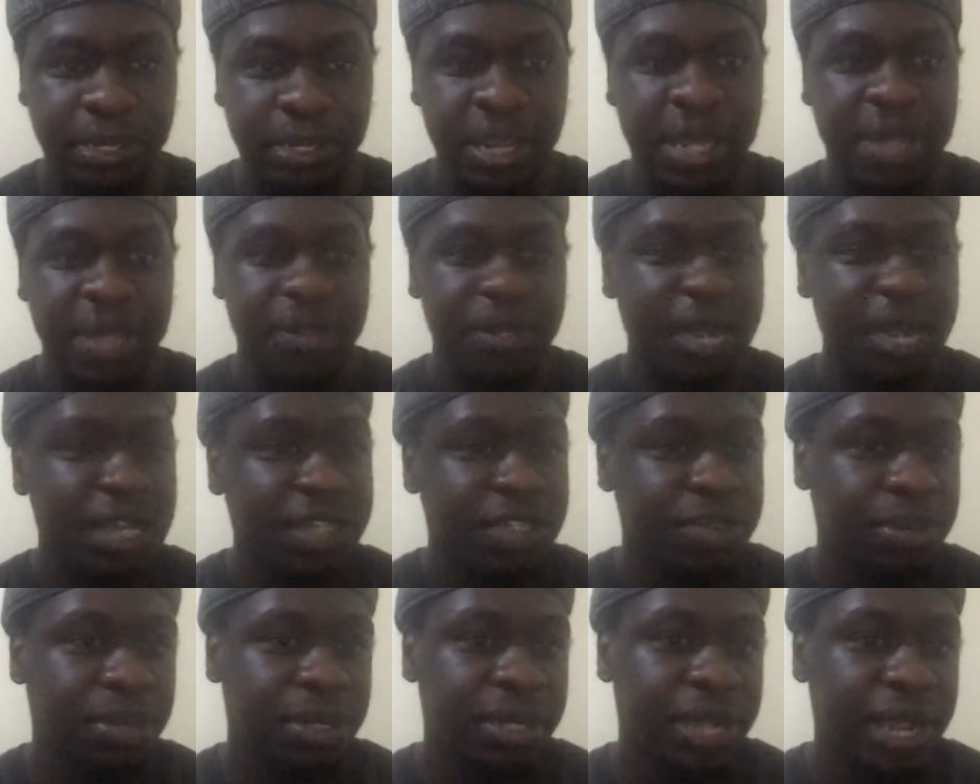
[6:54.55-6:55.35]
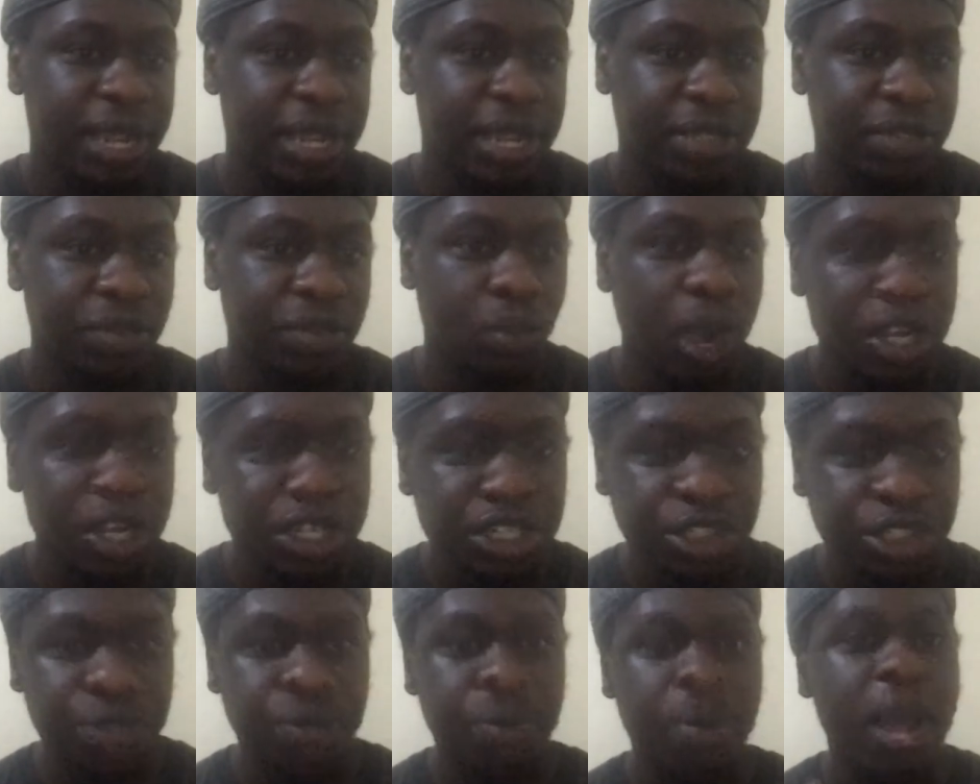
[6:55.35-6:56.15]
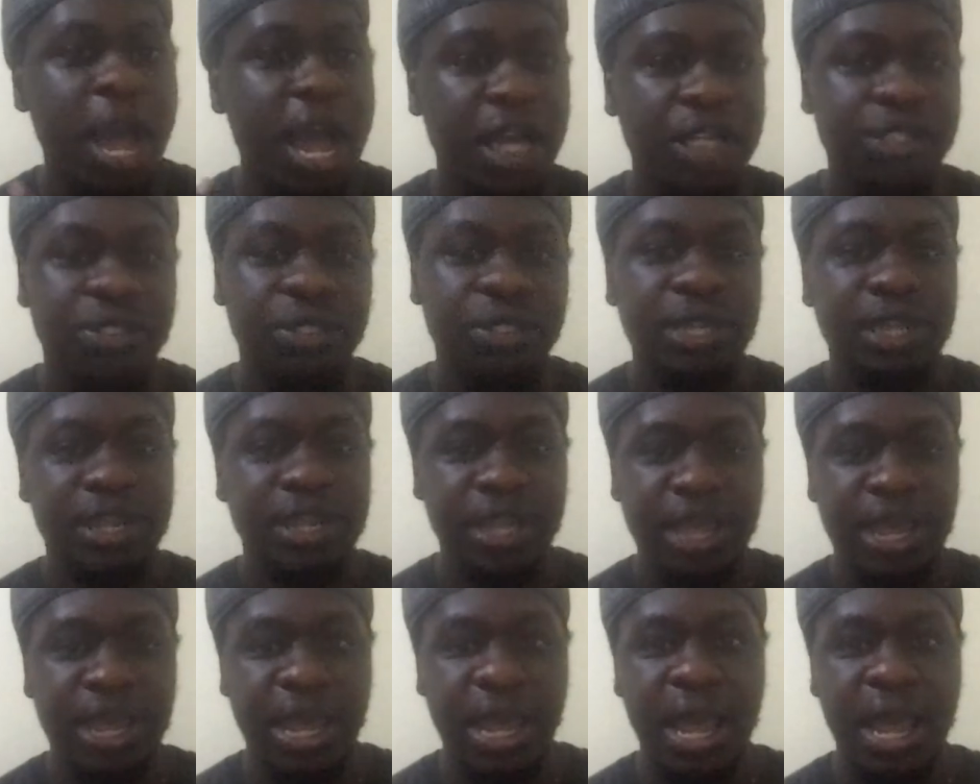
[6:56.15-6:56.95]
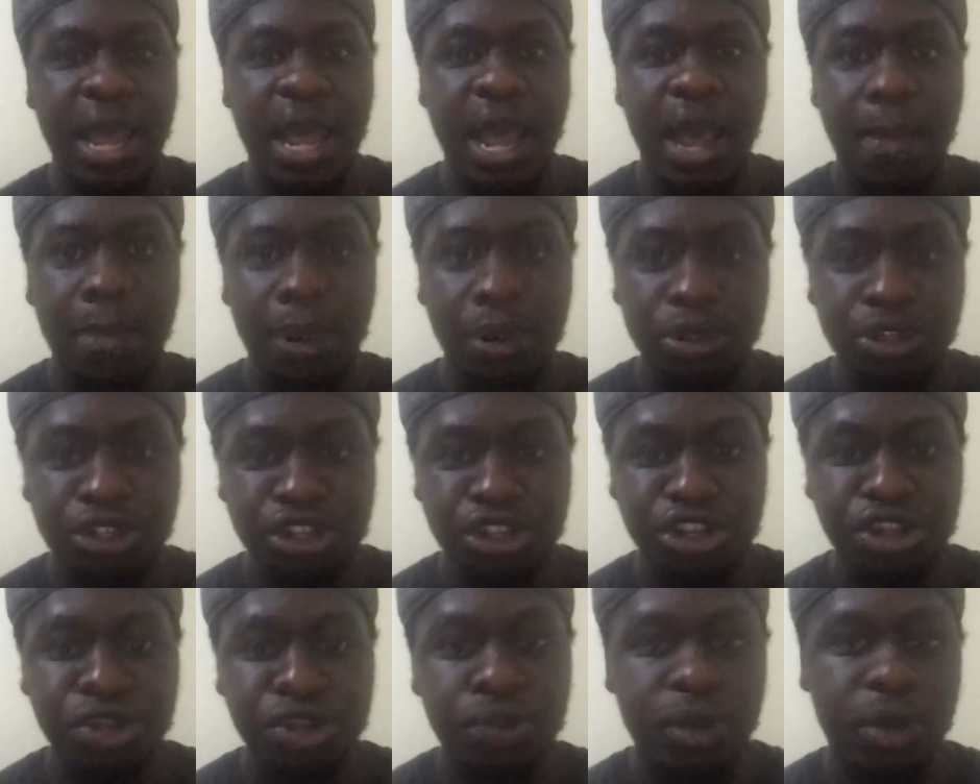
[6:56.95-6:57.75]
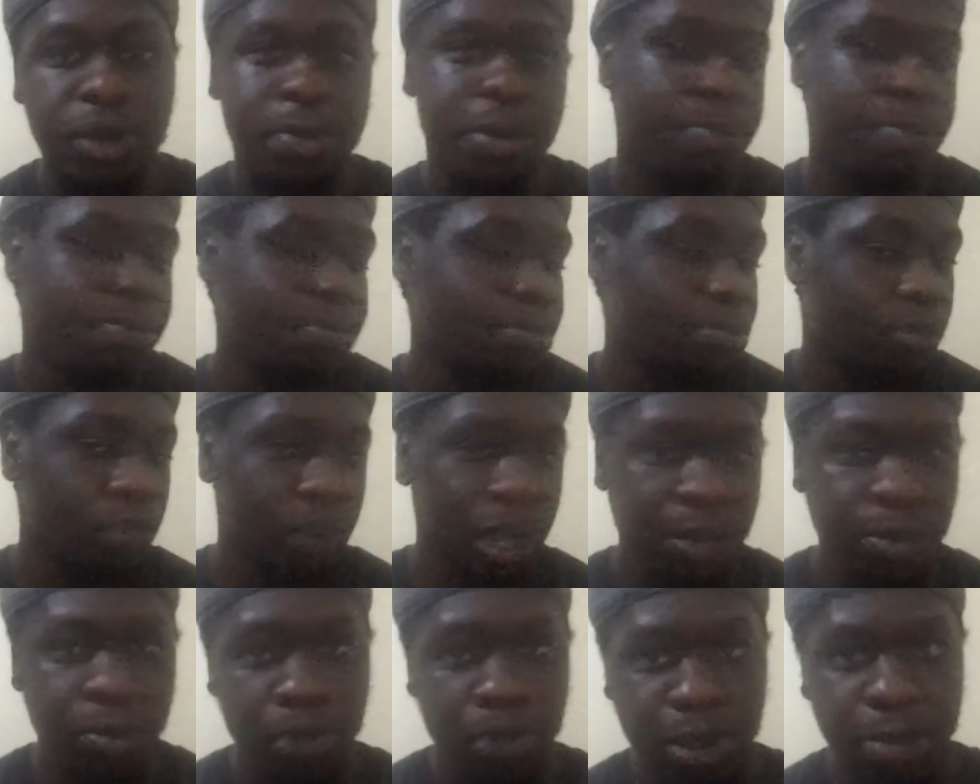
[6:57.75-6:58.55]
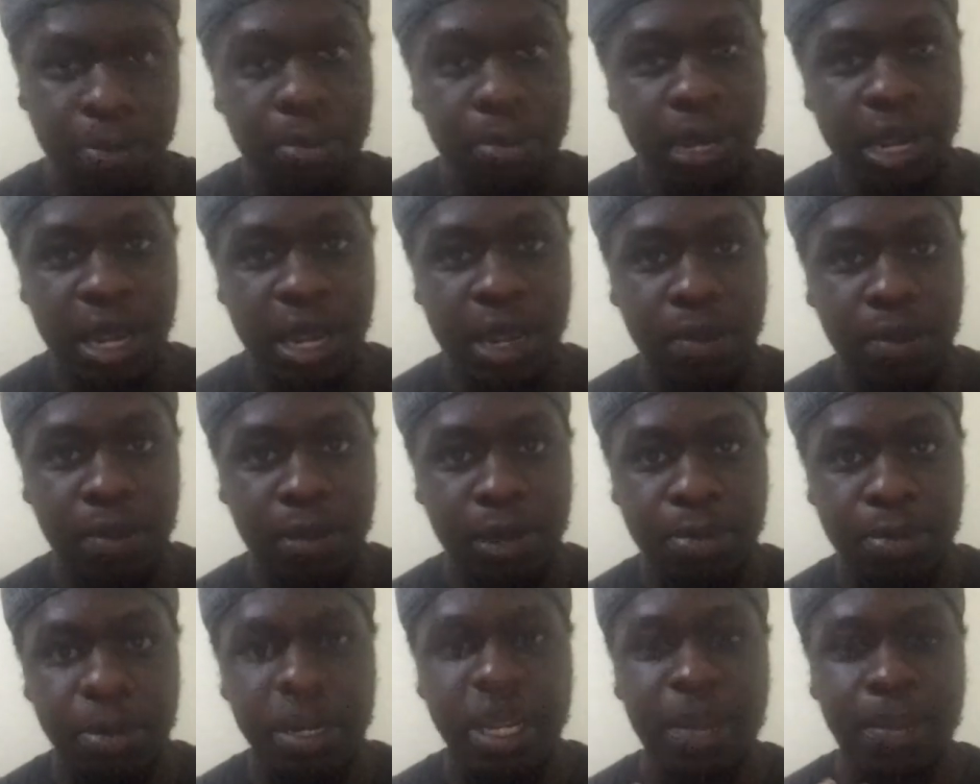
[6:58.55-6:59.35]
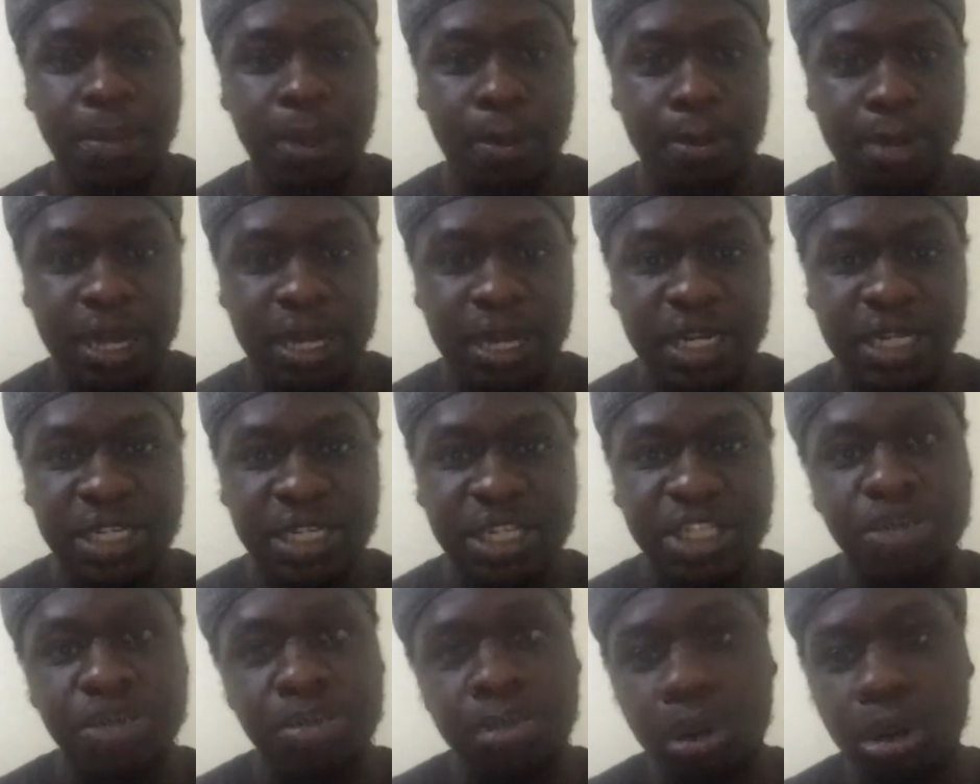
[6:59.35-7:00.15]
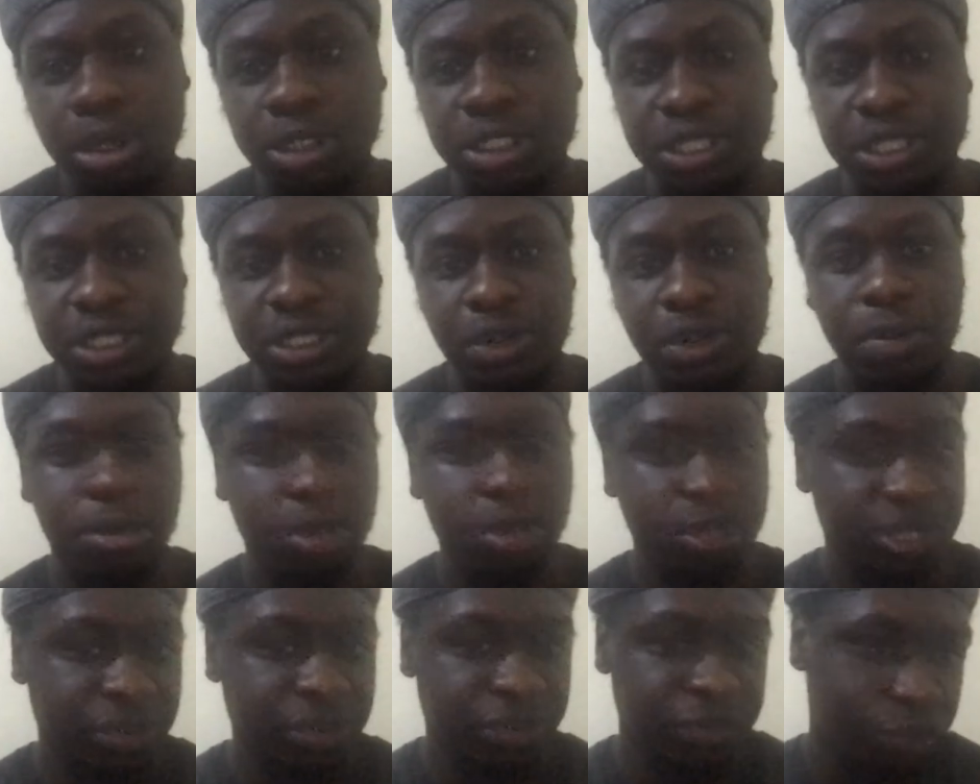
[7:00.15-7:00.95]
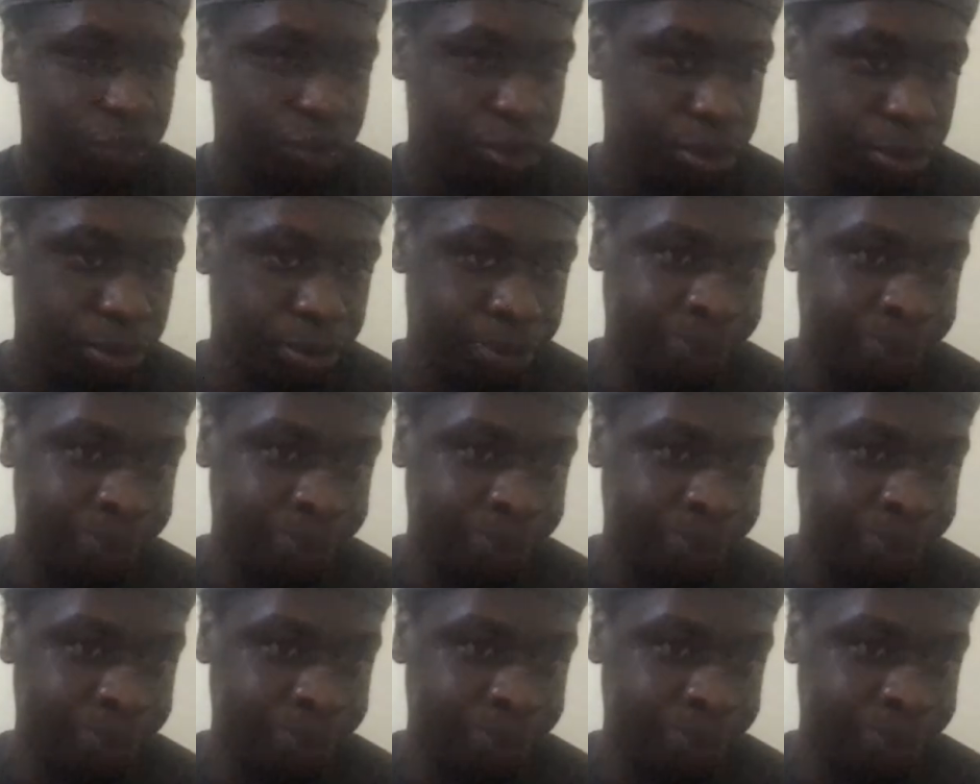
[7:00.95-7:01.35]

The last bit is, why should you actually care about new web capabilities project or Project Fugu?